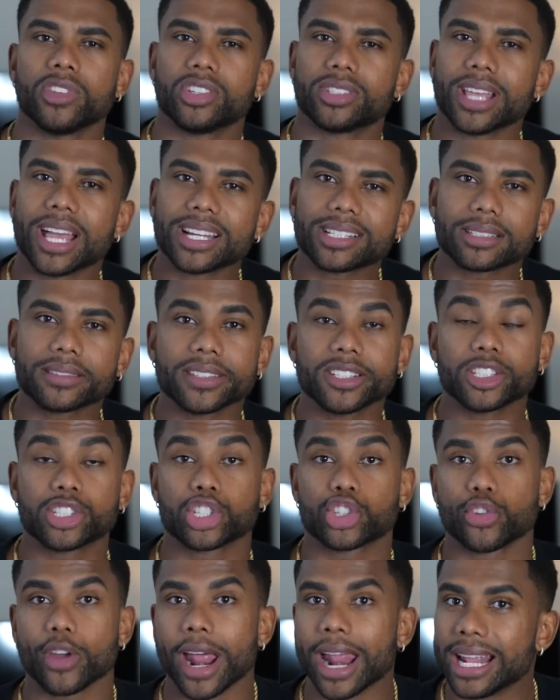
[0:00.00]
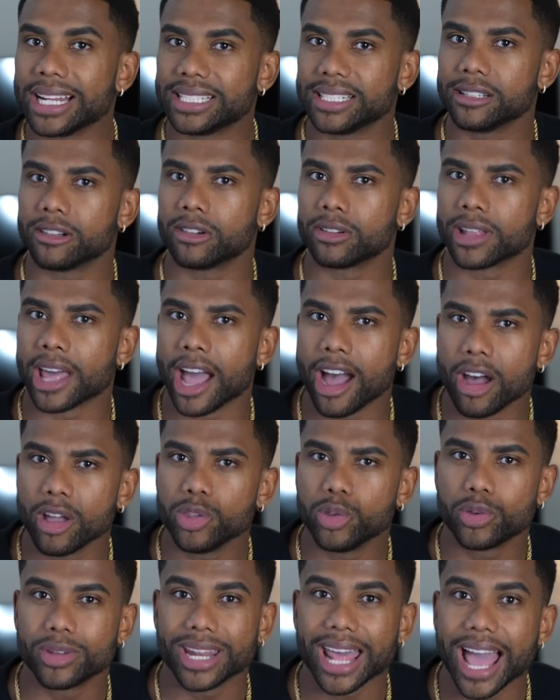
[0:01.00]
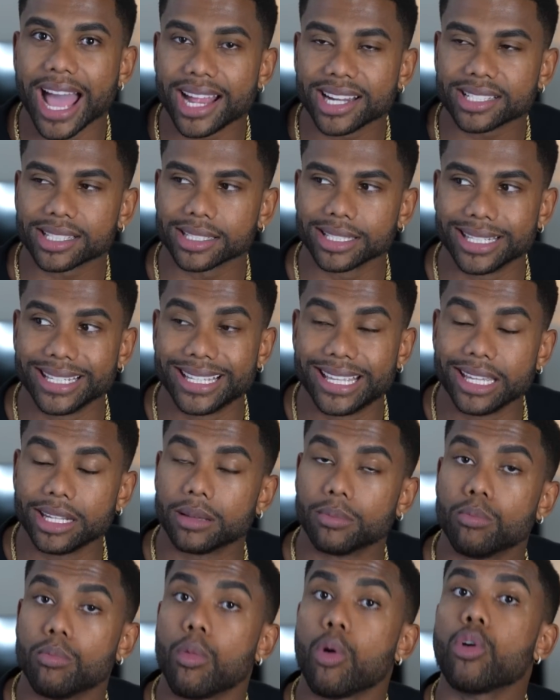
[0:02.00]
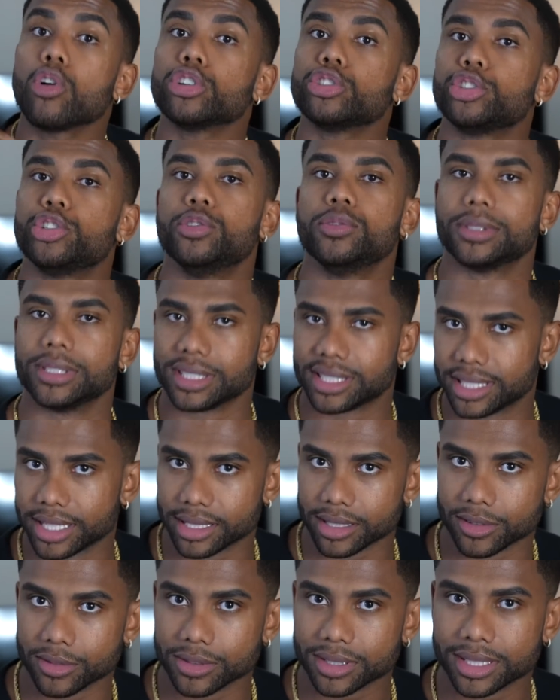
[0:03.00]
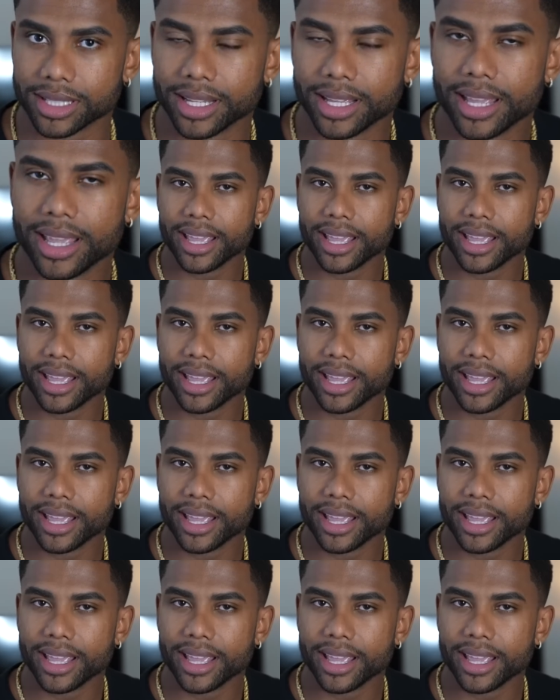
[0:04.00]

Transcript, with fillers: there's actually a strategy on how you can actually get more choosing signals.